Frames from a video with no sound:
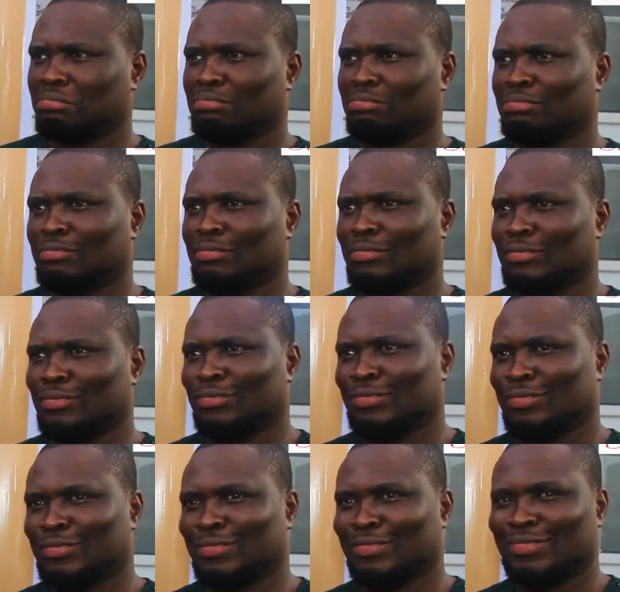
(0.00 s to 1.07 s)

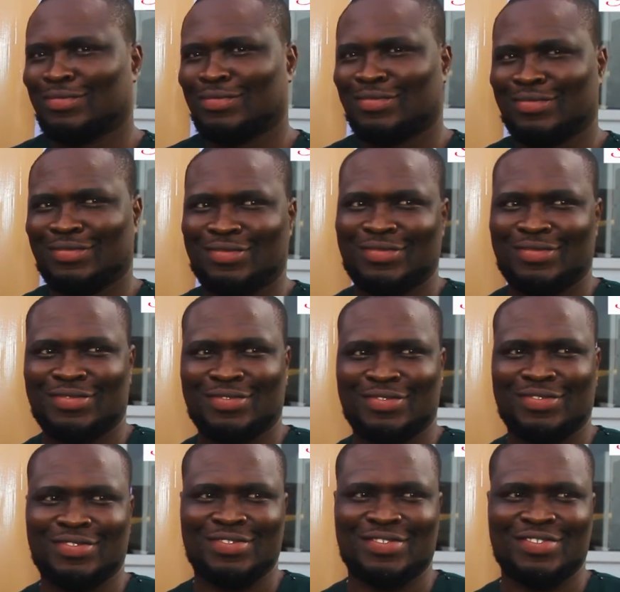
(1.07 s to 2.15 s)

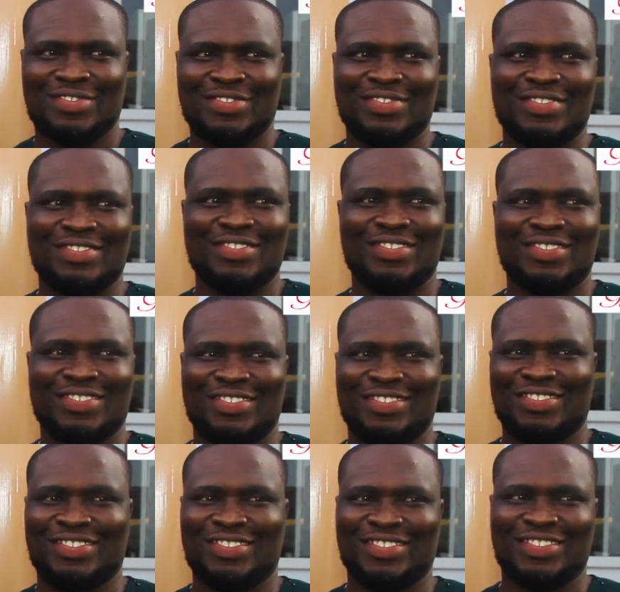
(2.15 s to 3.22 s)

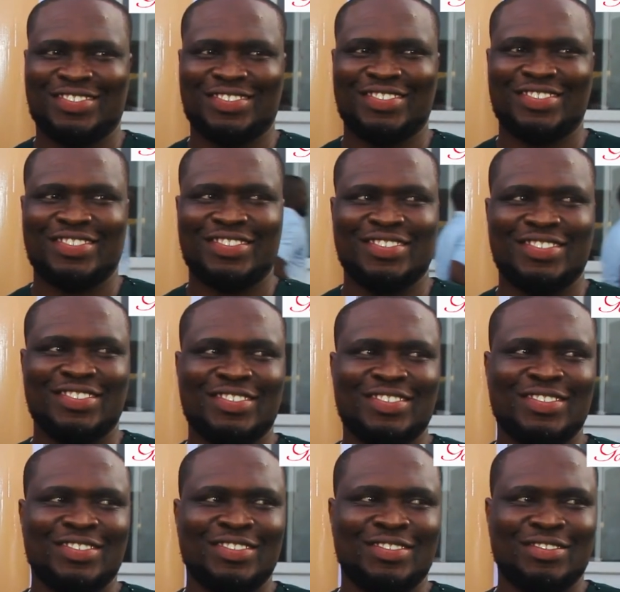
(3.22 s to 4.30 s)

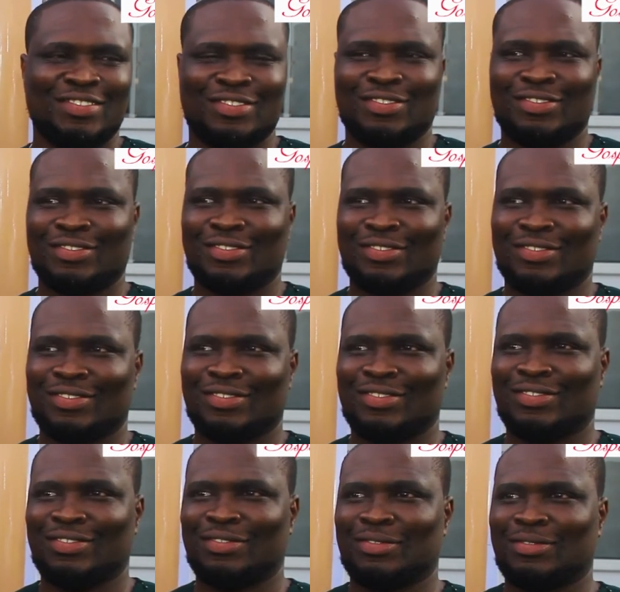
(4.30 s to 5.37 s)

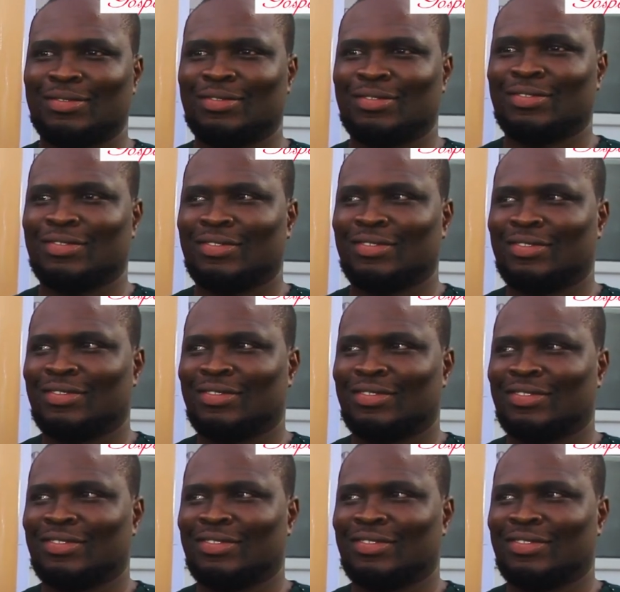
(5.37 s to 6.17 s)
The person shown says nothing.